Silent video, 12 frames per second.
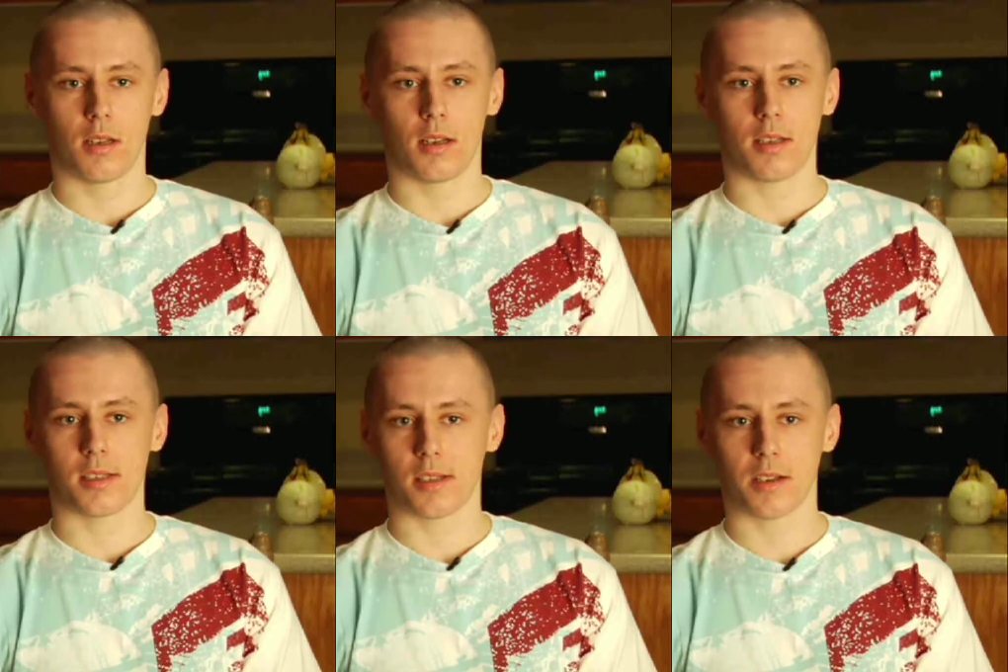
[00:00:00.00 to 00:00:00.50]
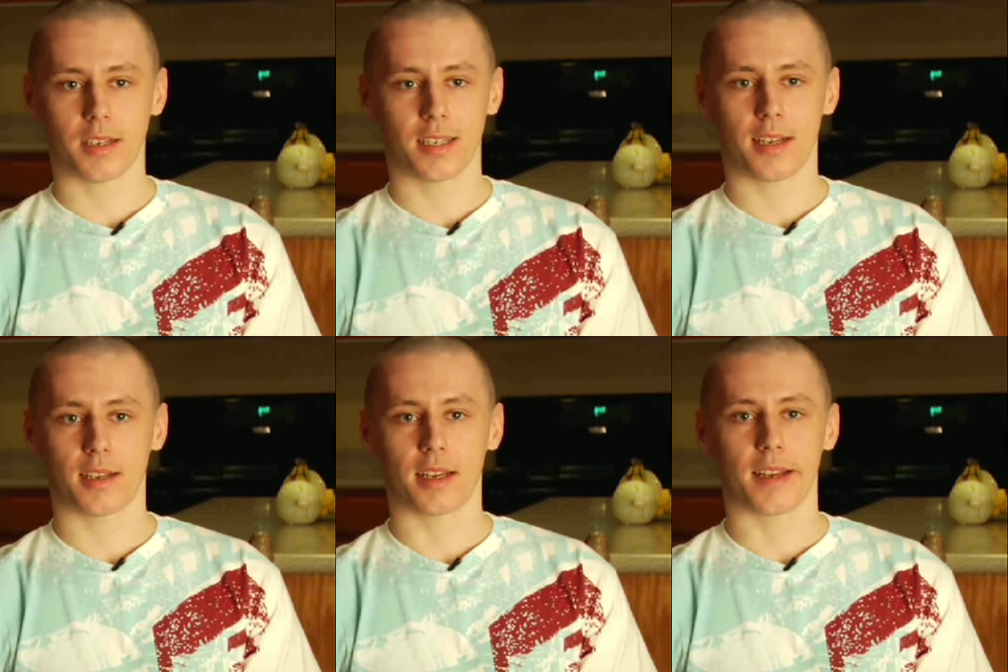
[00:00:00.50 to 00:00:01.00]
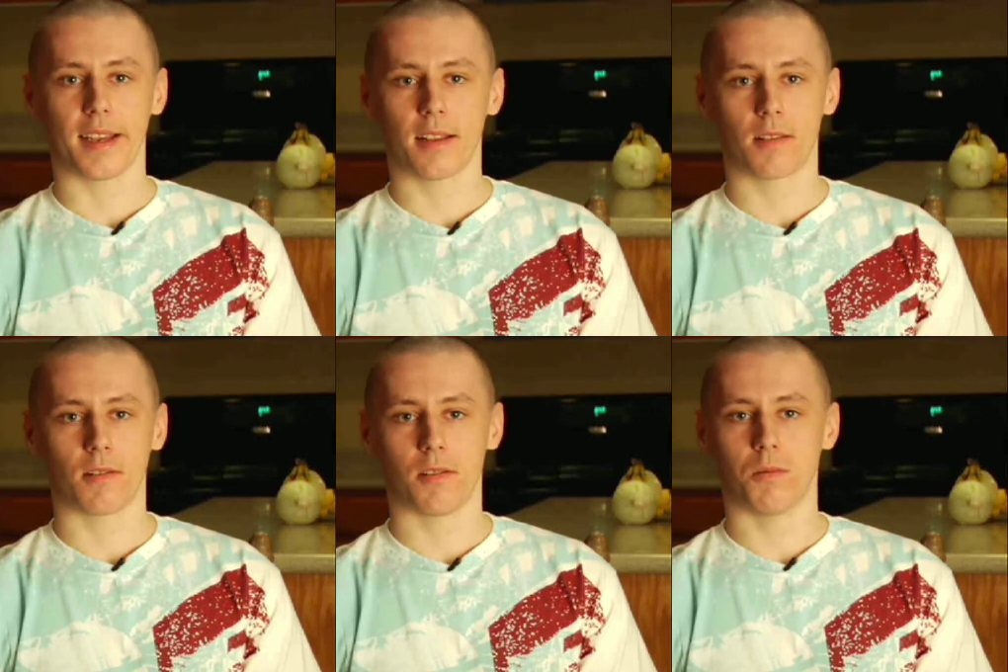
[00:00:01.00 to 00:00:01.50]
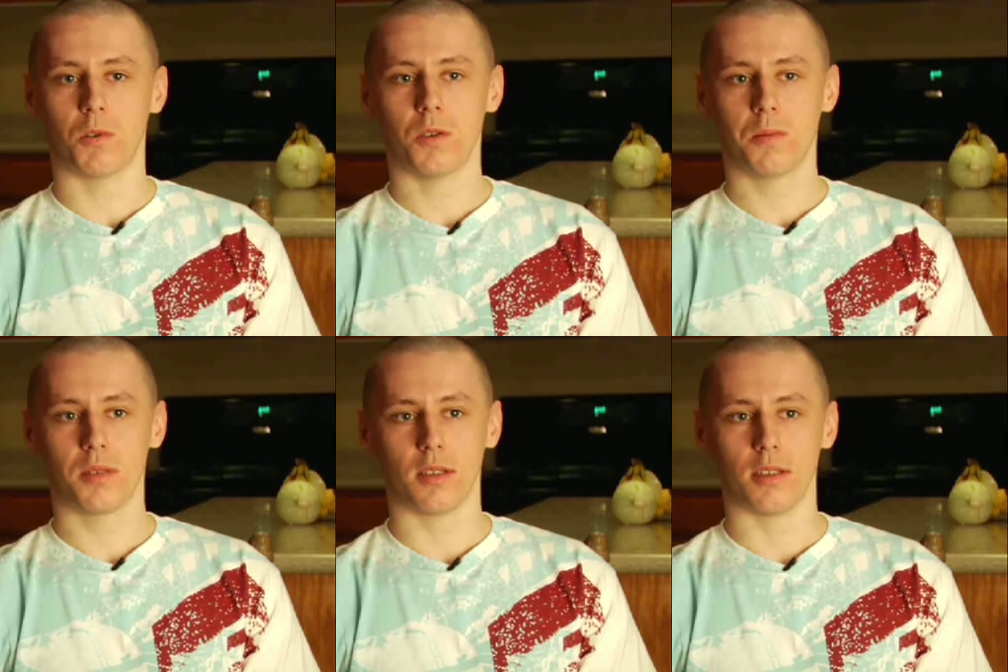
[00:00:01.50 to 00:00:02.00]
as long as I can get through the
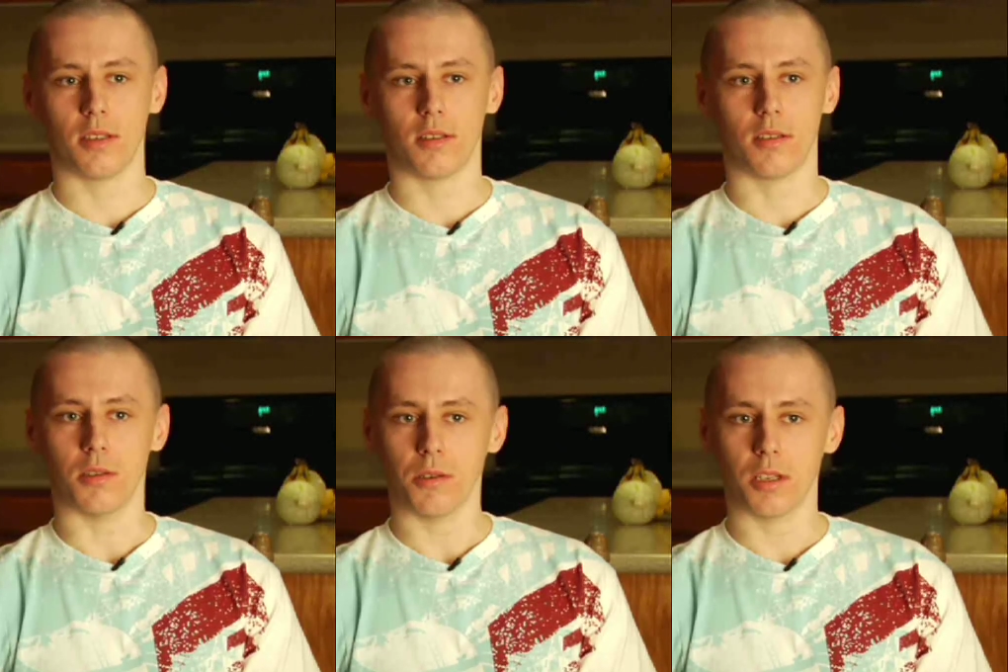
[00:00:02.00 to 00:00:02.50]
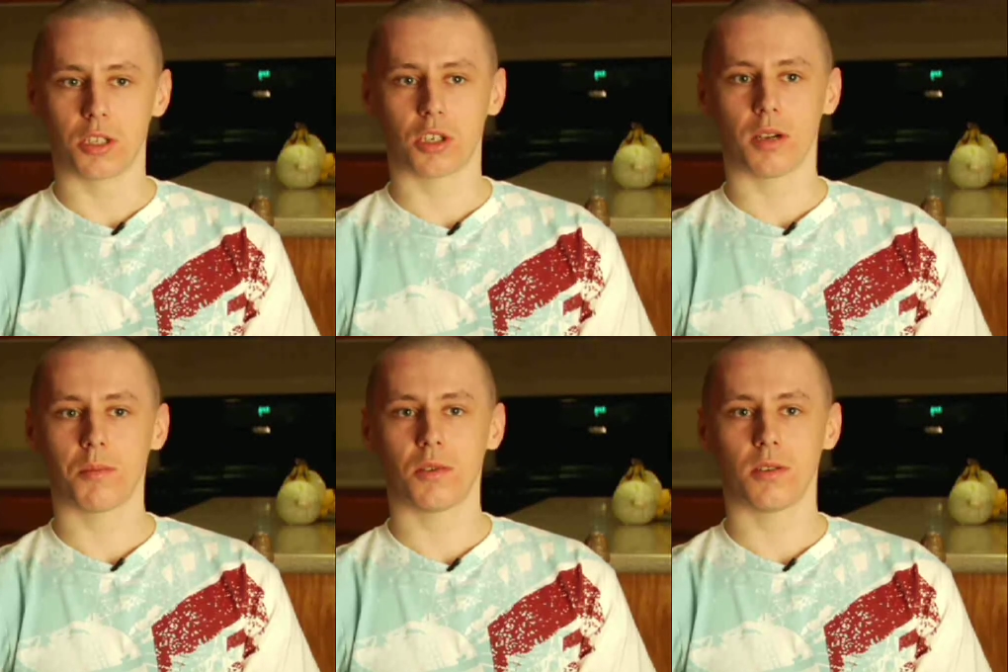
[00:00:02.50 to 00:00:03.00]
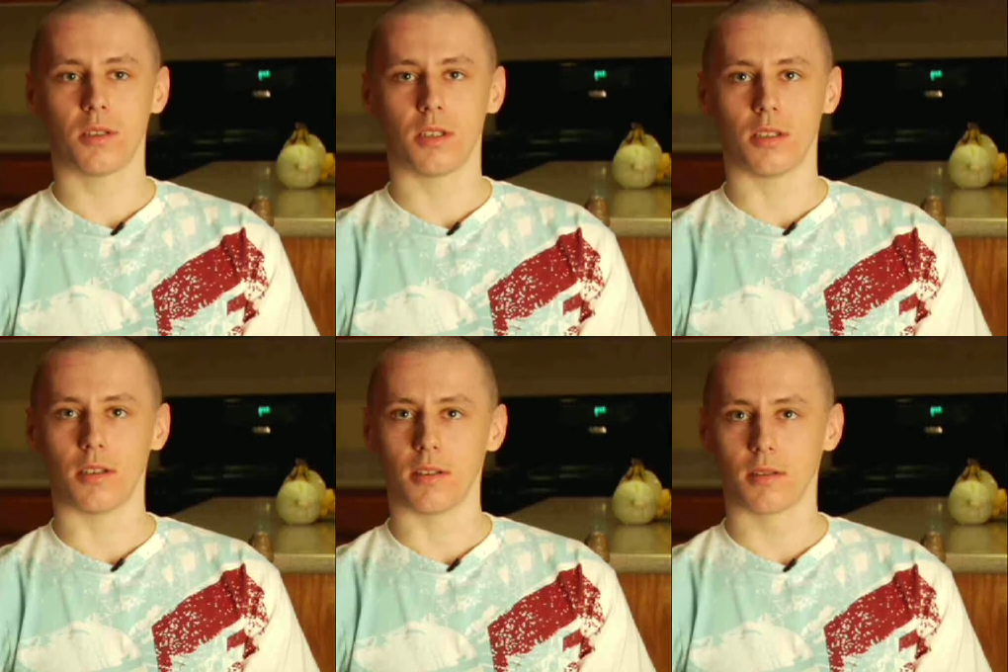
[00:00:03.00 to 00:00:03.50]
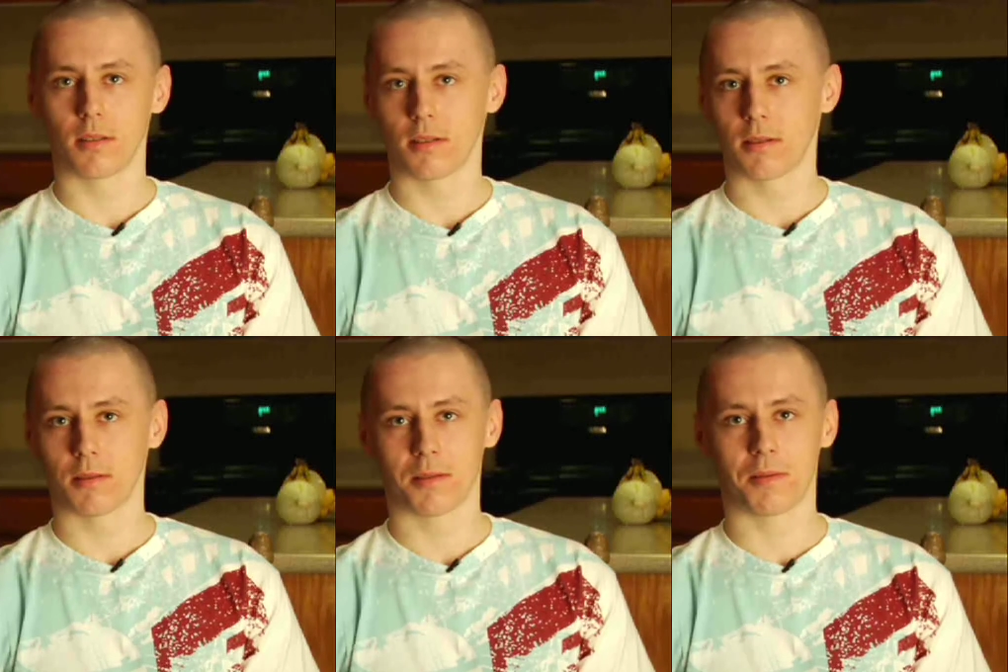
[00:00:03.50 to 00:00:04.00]
whoops and do the triple, and
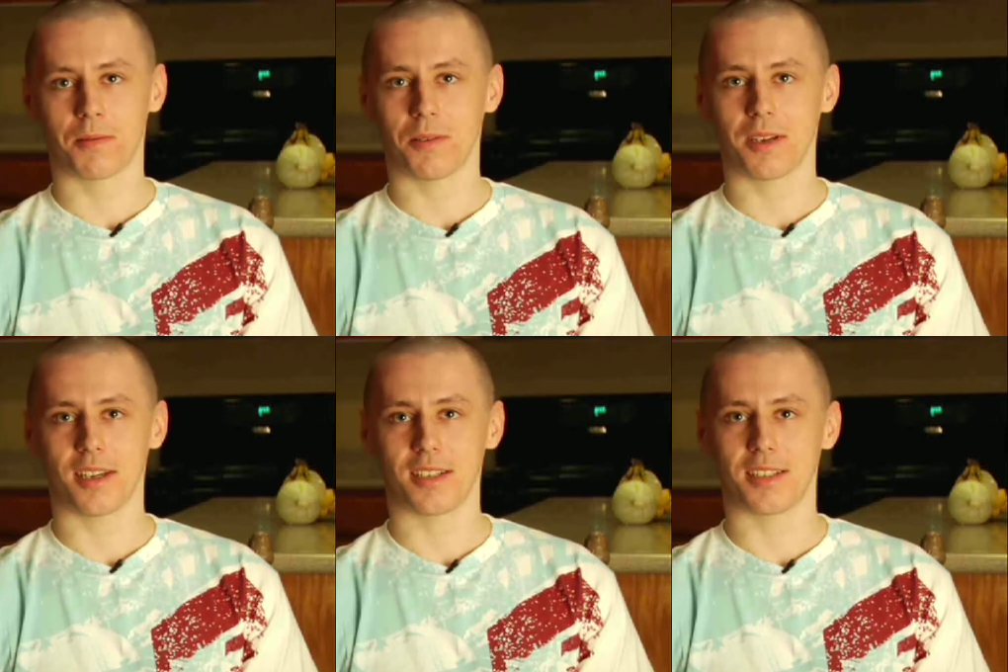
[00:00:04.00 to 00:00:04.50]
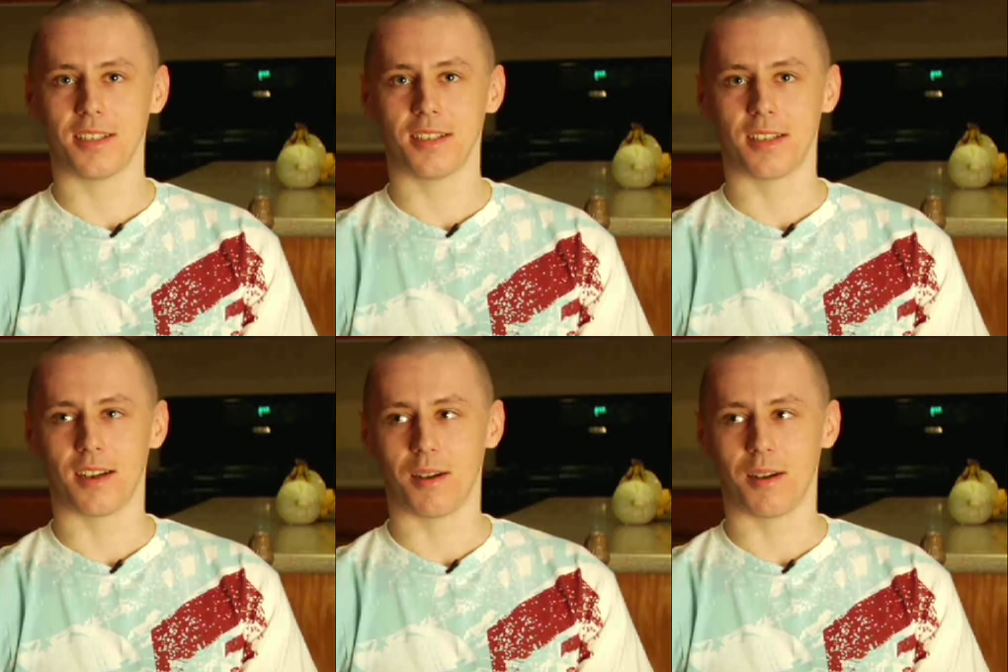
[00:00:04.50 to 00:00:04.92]
what else is there?